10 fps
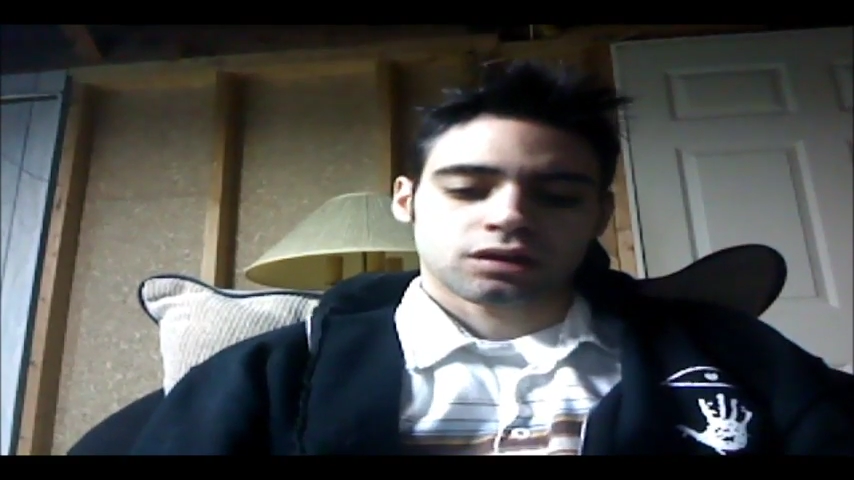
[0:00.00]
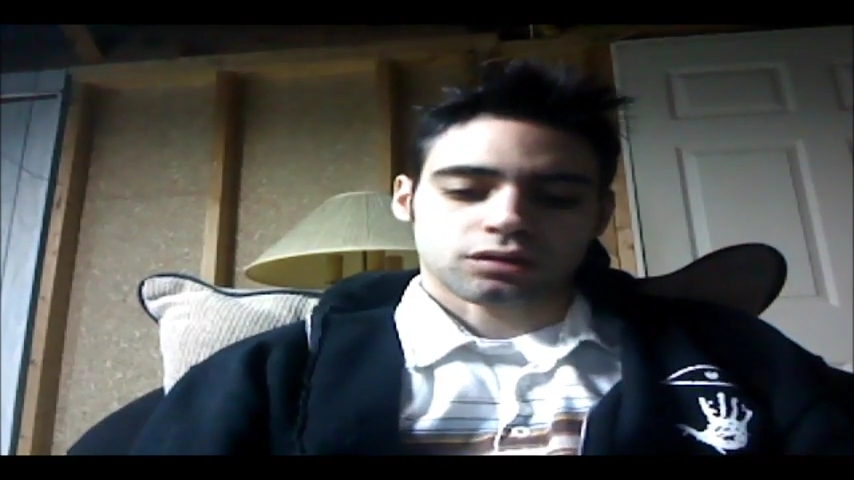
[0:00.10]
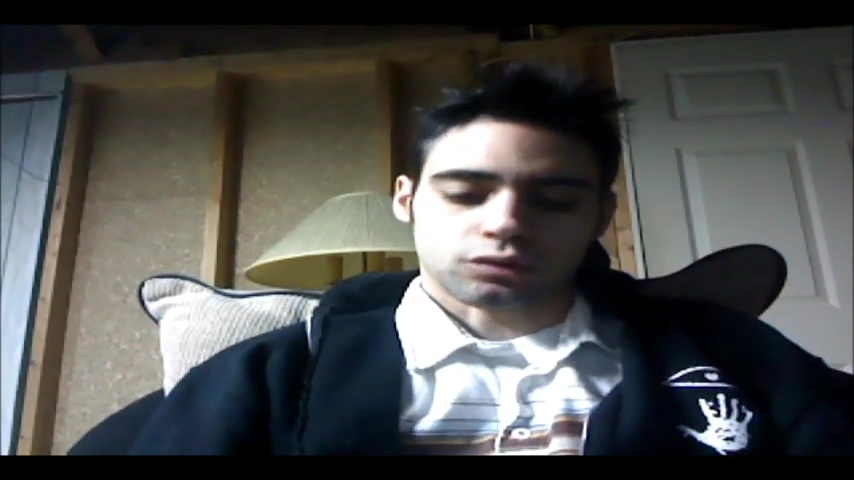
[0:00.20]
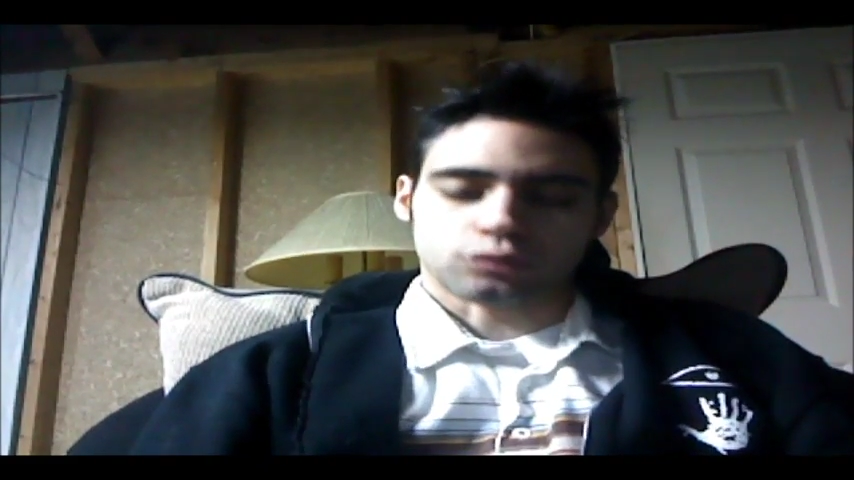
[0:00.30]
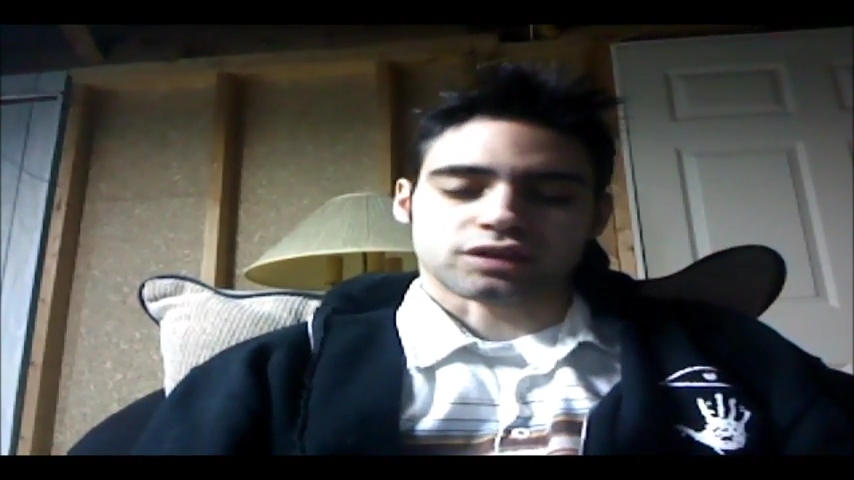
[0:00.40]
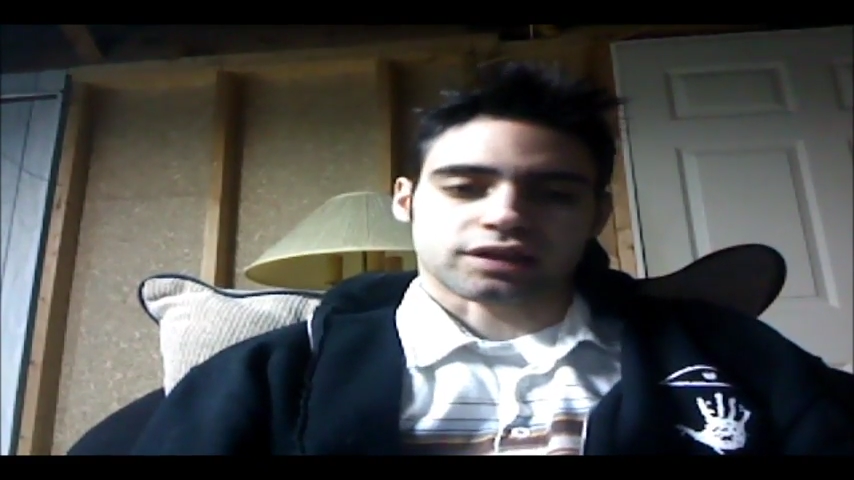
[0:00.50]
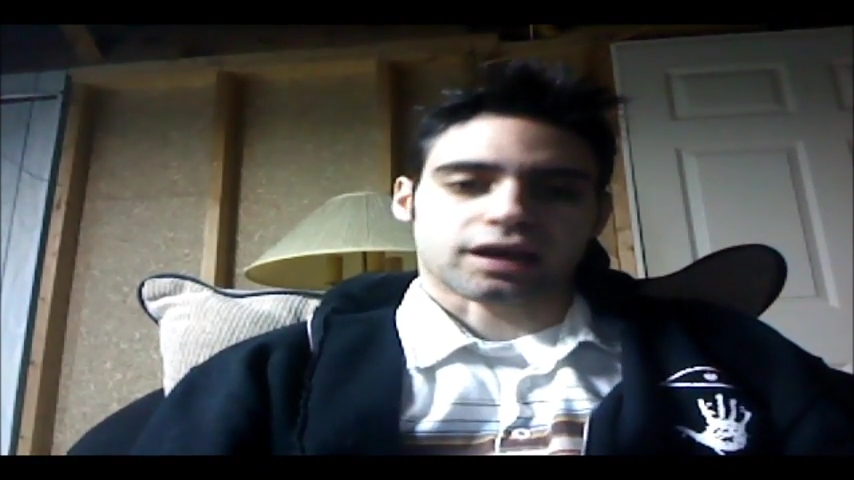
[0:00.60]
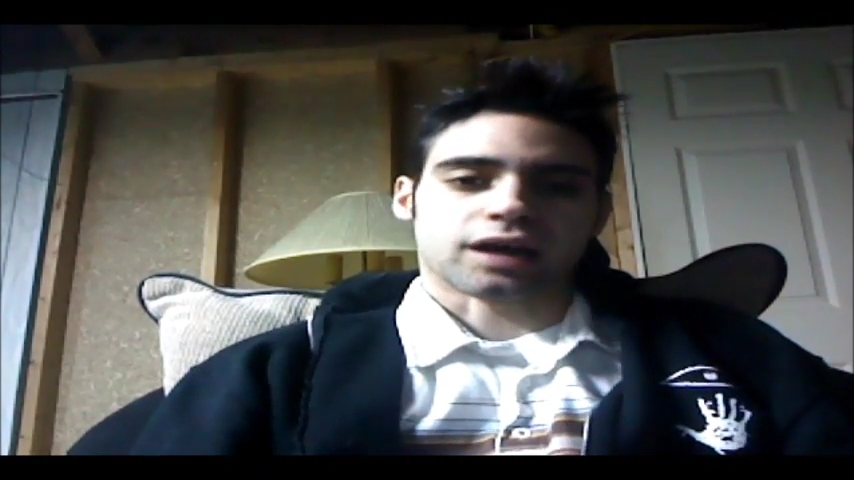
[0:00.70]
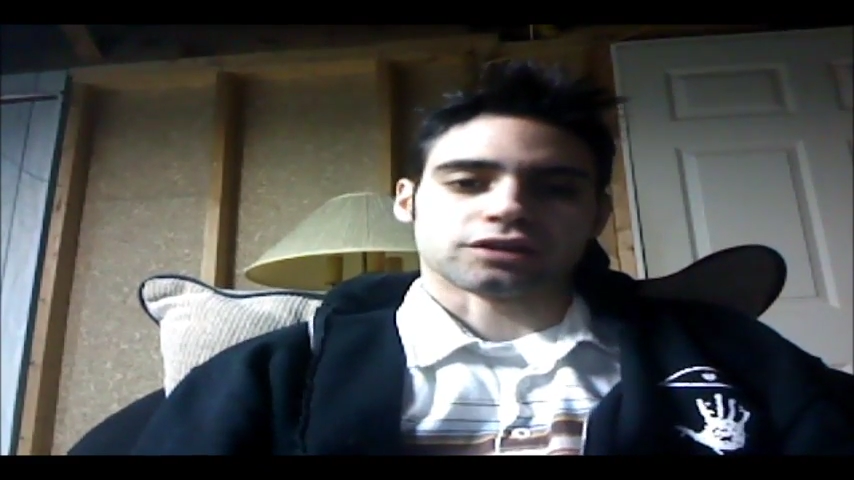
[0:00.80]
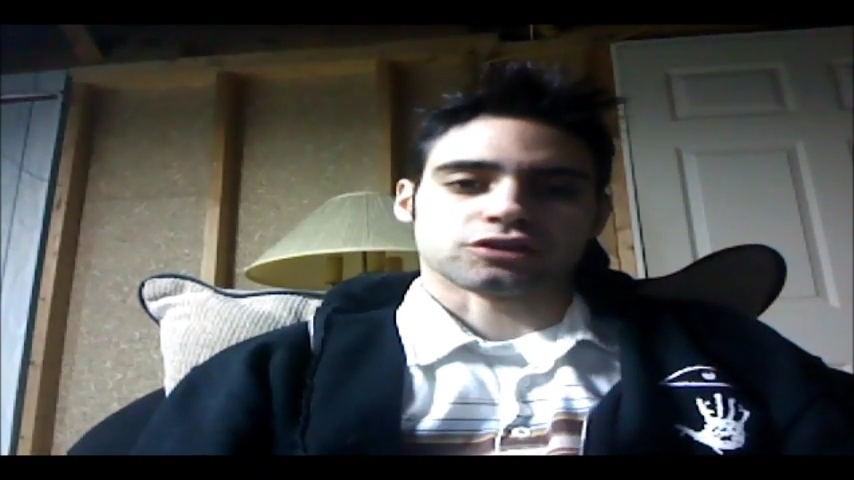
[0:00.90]
losing
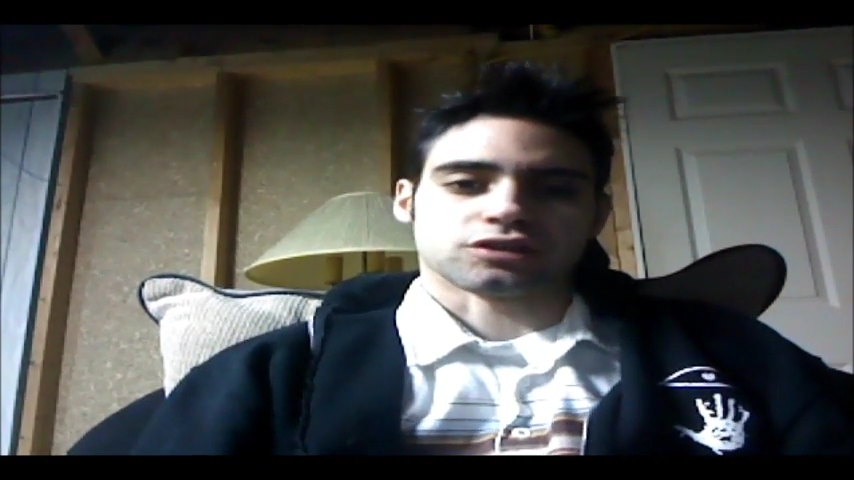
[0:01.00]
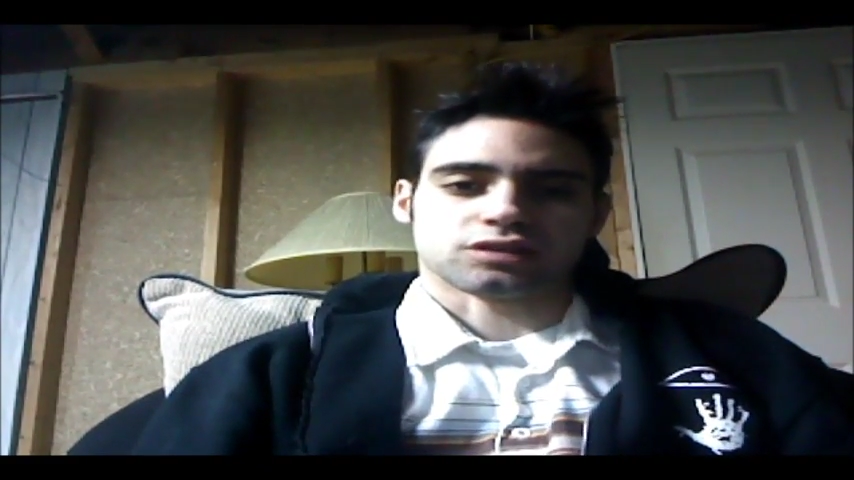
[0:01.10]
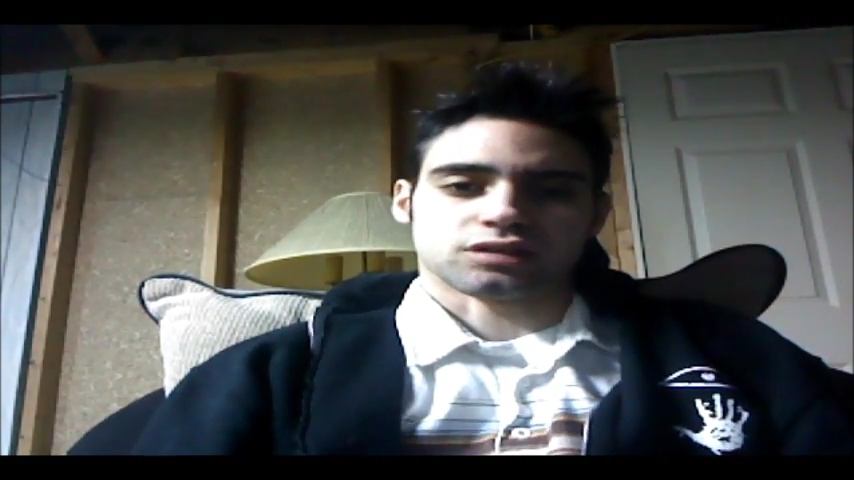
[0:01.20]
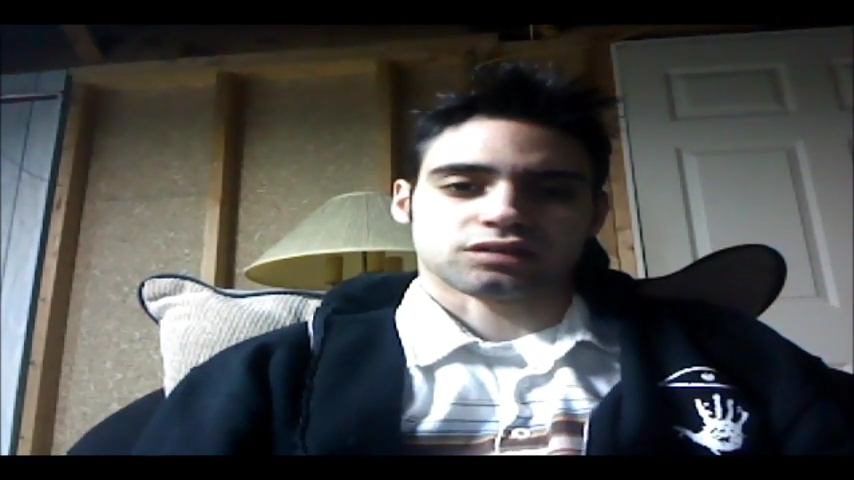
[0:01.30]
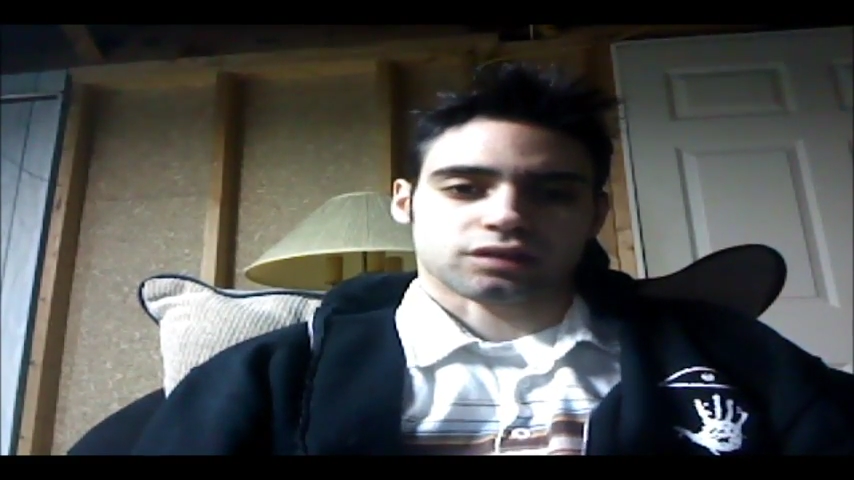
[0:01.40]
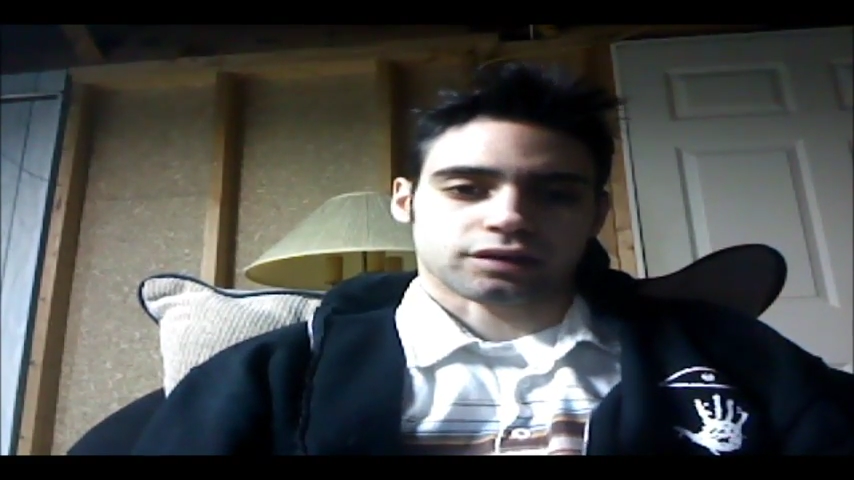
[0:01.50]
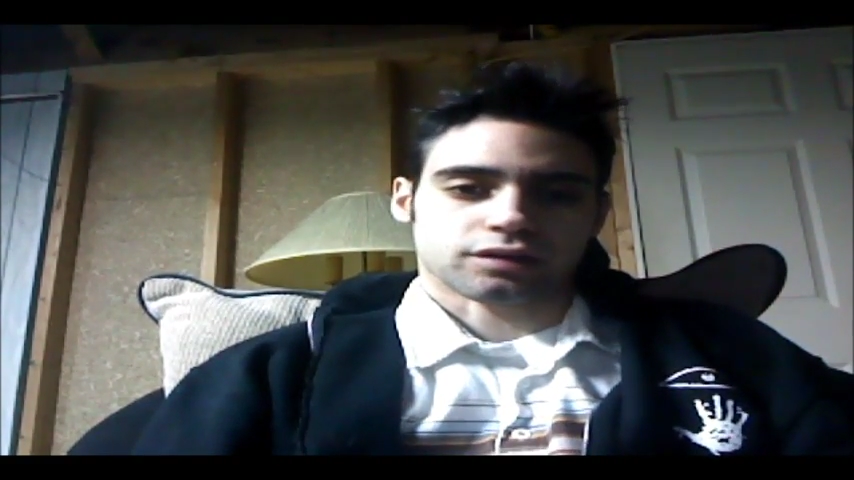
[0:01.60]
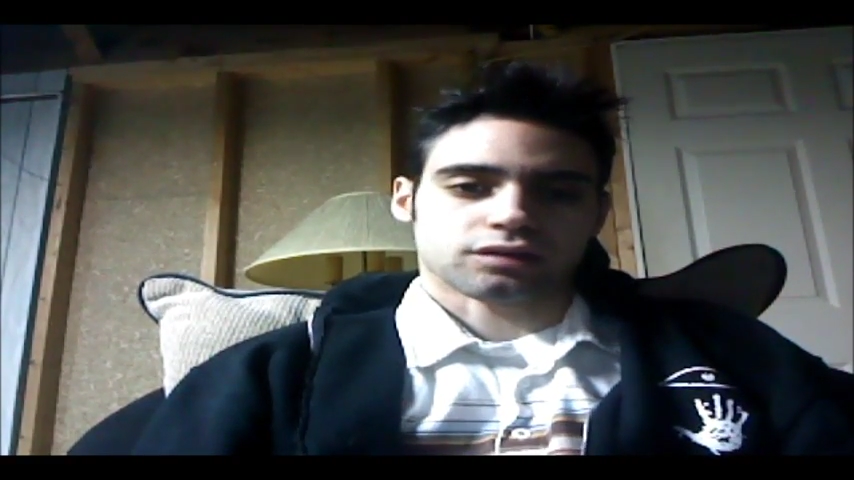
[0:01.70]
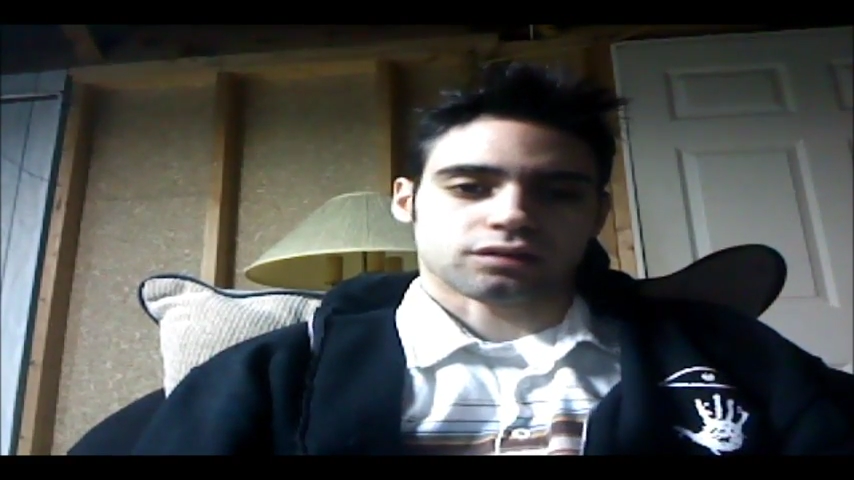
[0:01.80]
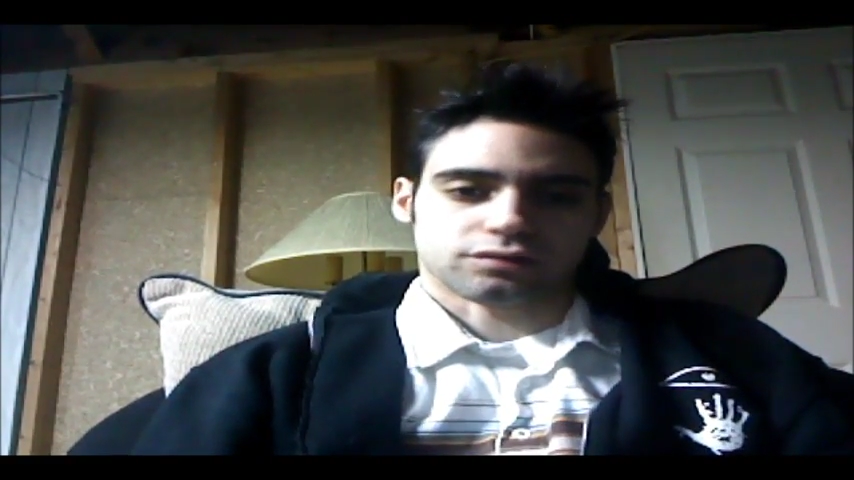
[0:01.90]
consciousness,
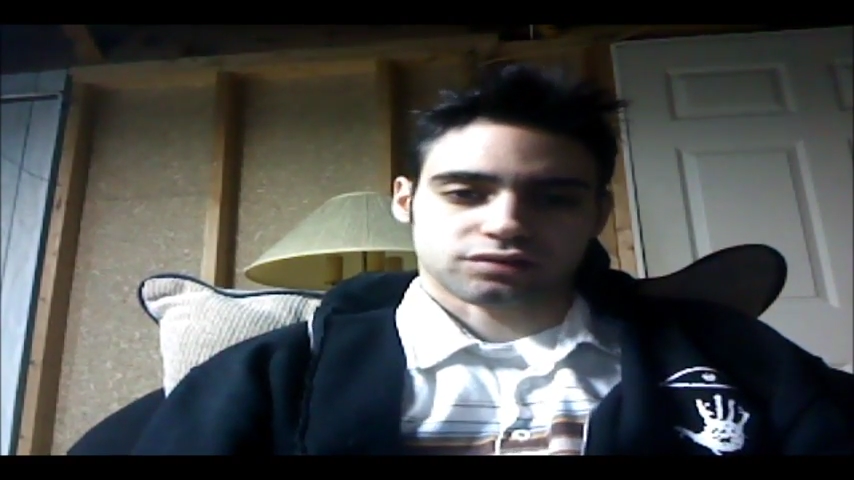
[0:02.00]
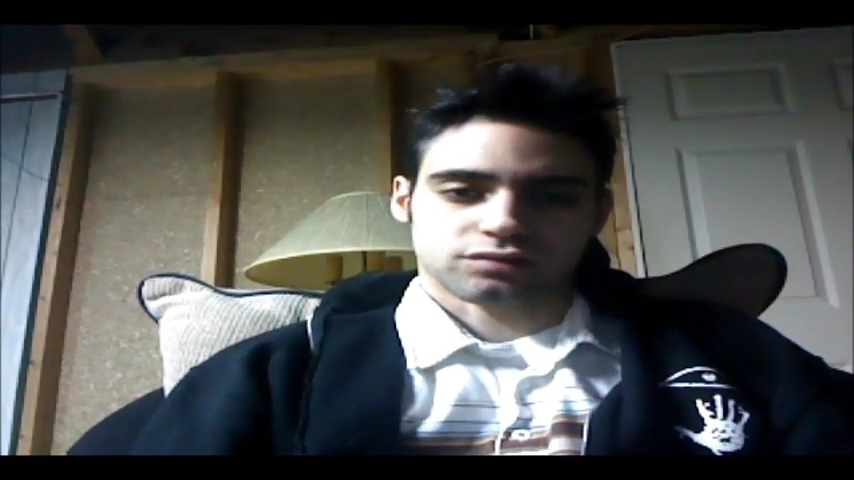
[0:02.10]
like of,